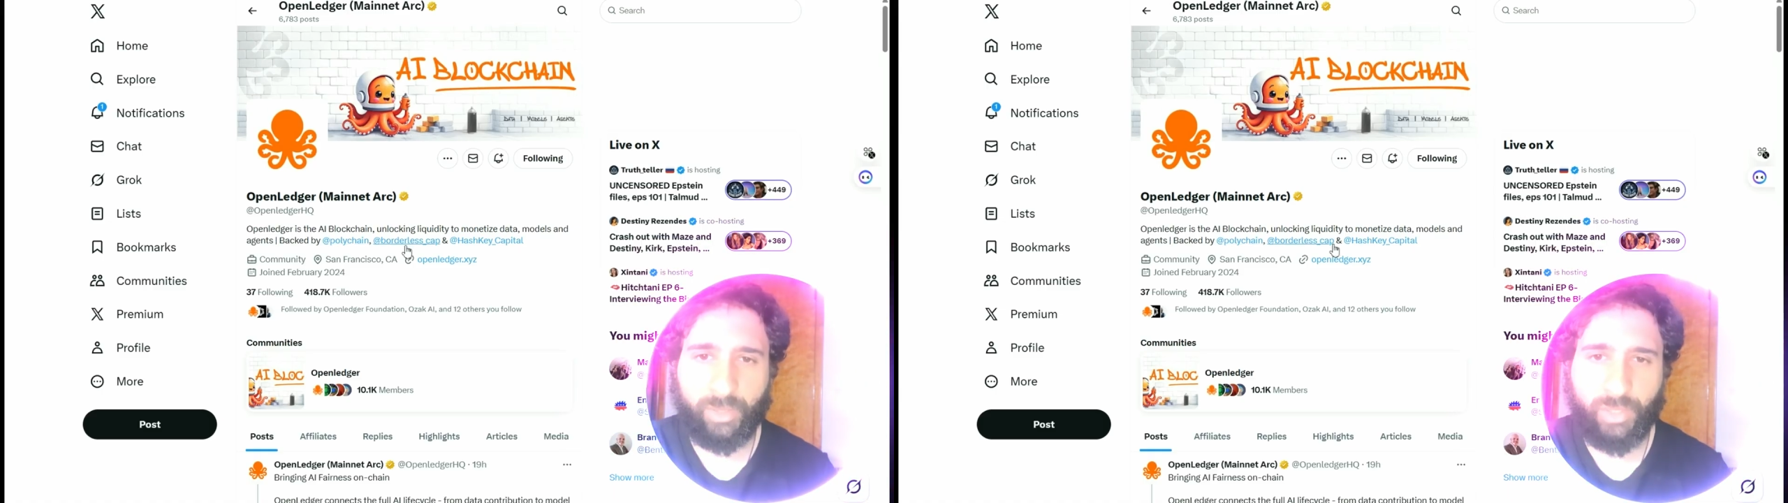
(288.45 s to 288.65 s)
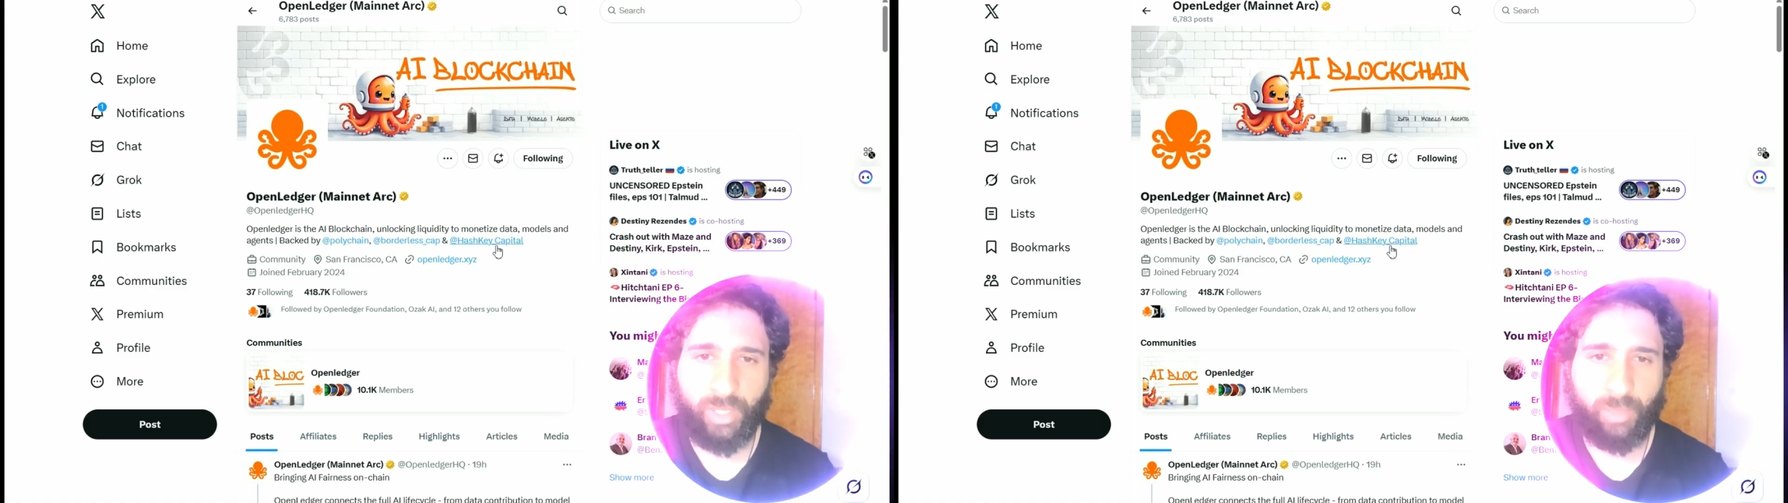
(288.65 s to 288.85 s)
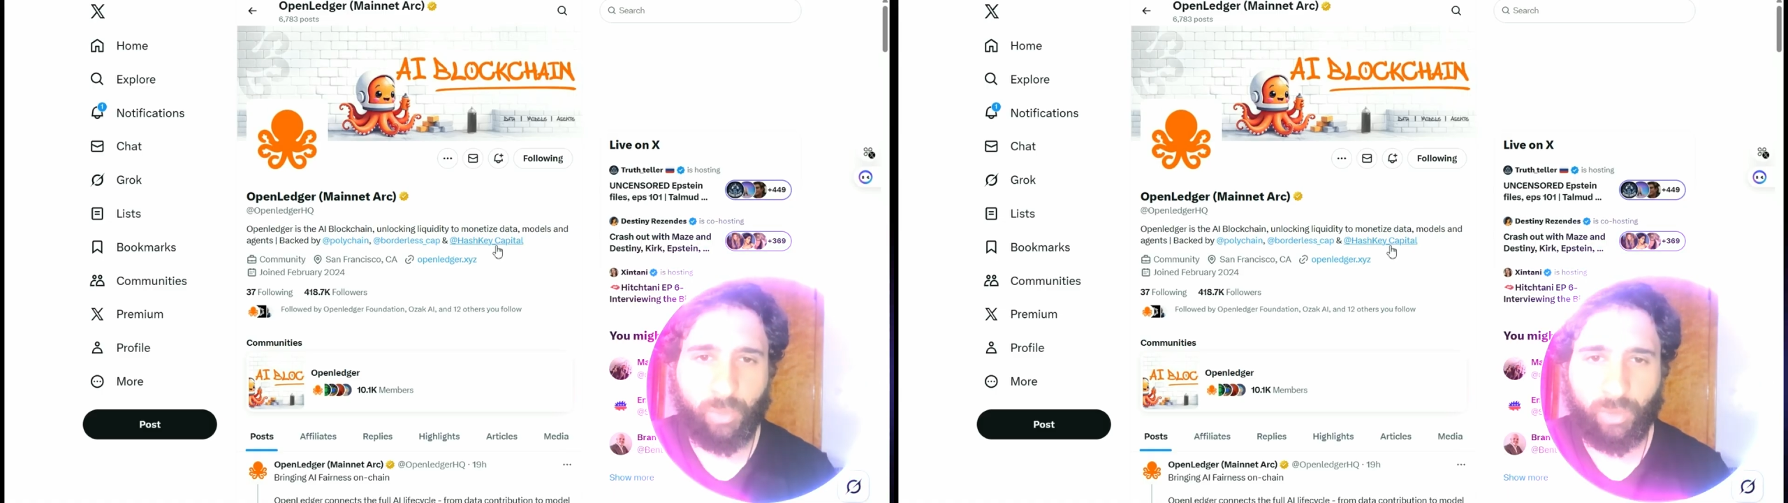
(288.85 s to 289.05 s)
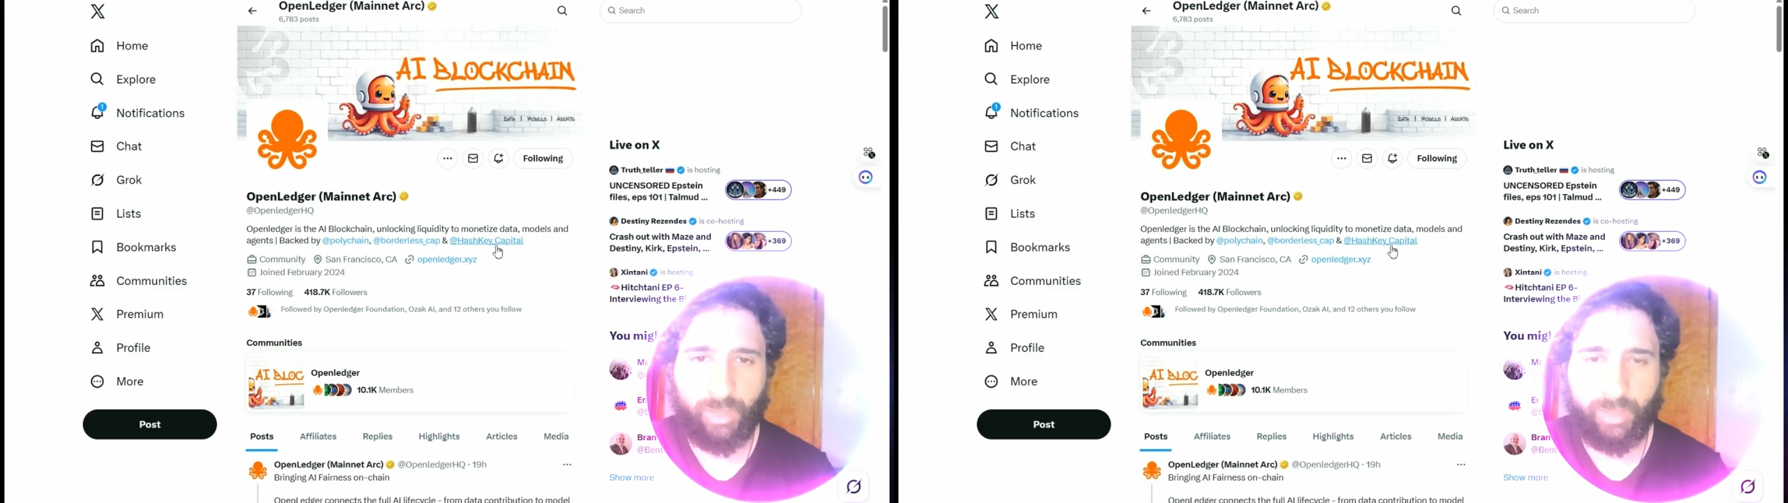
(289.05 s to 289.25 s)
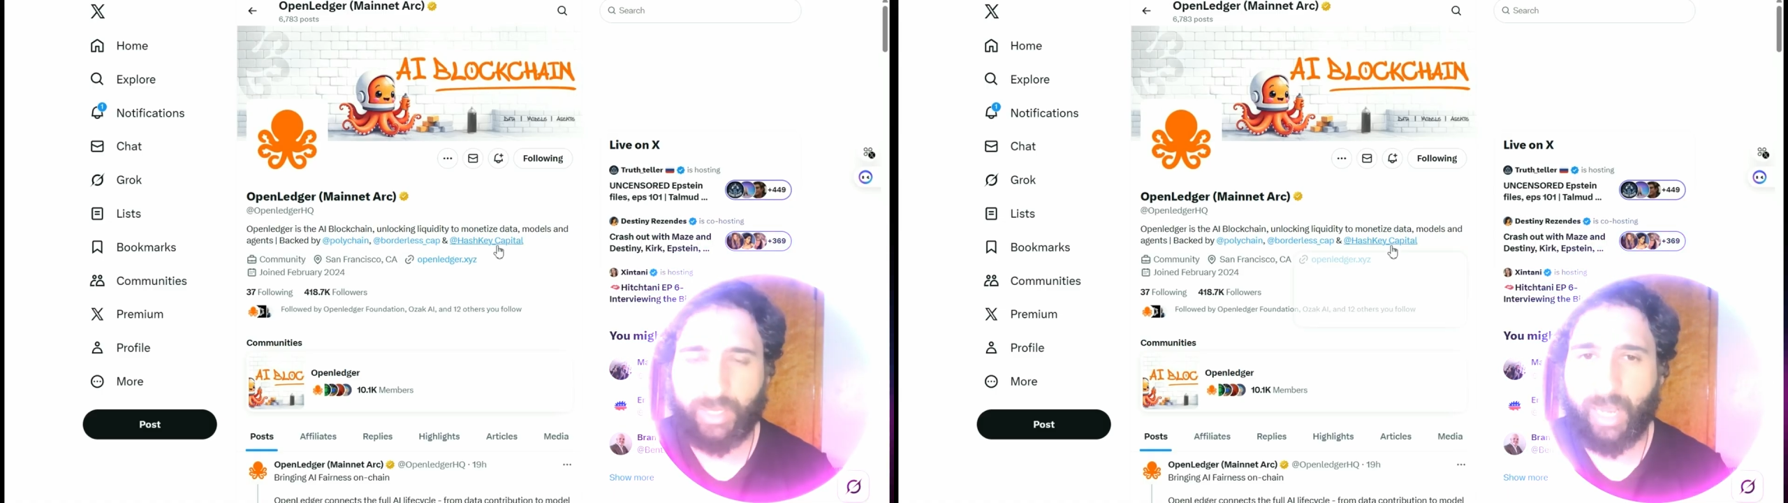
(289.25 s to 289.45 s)
Polychain,
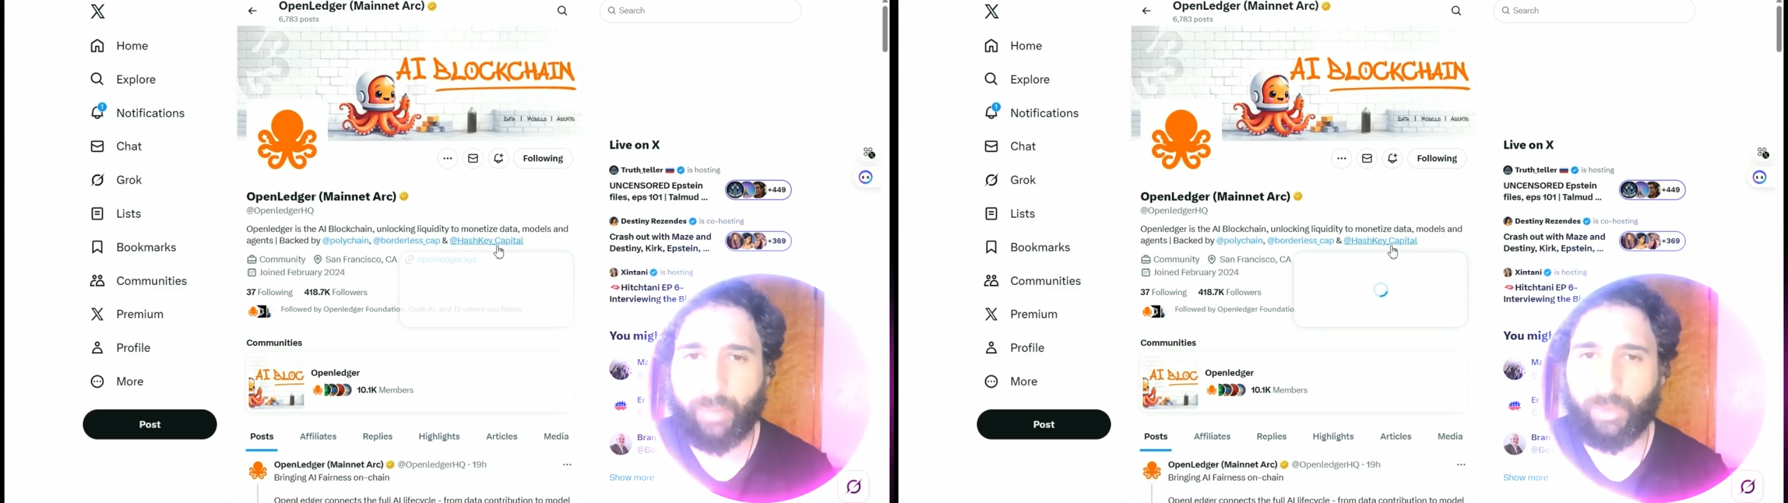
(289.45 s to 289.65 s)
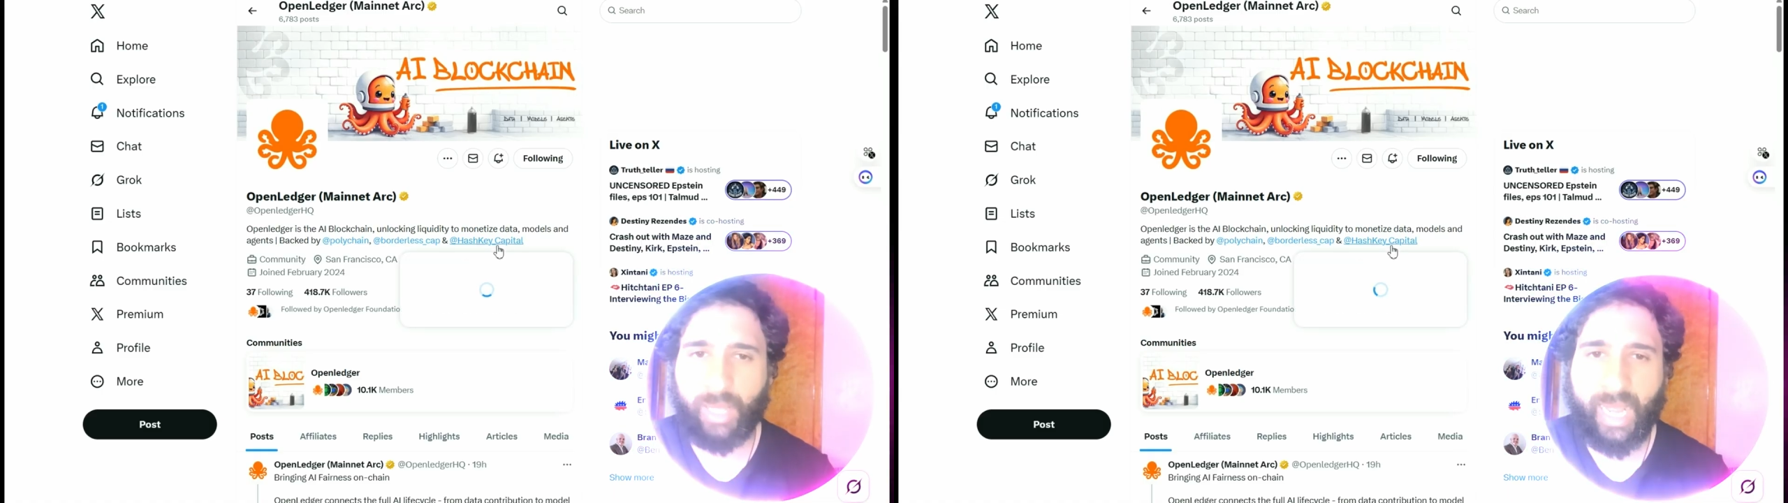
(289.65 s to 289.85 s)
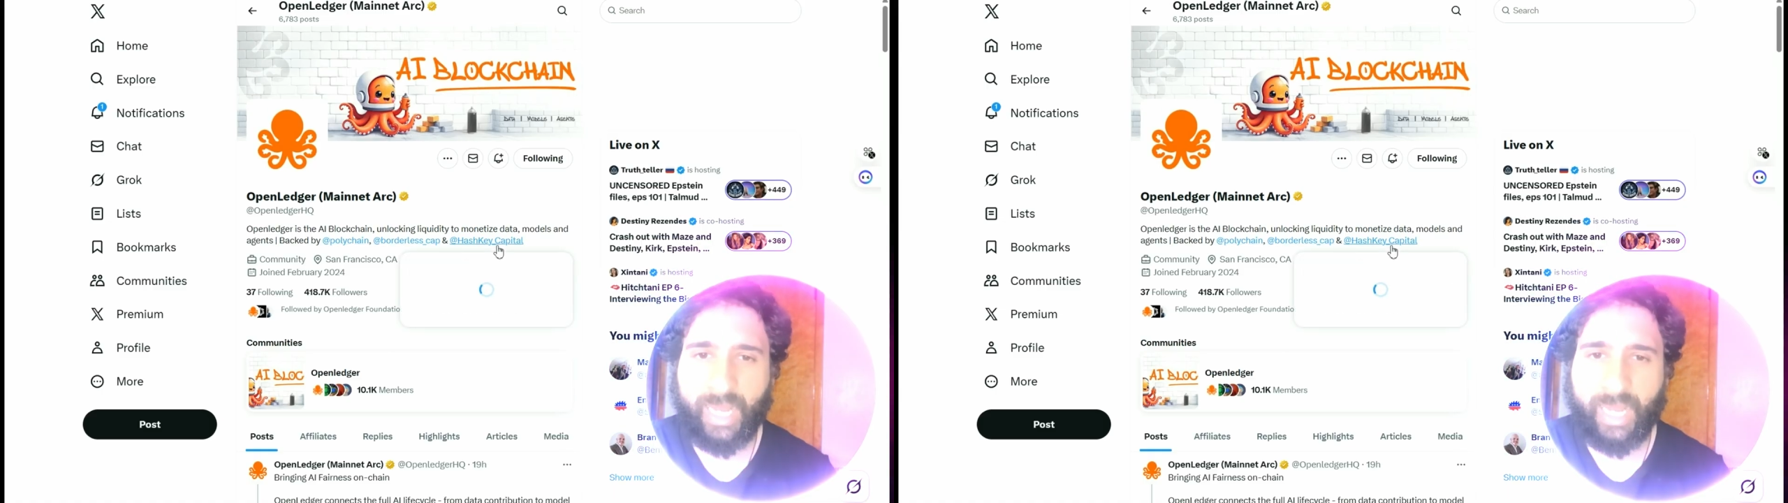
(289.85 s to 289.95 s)
Borderless, Capital,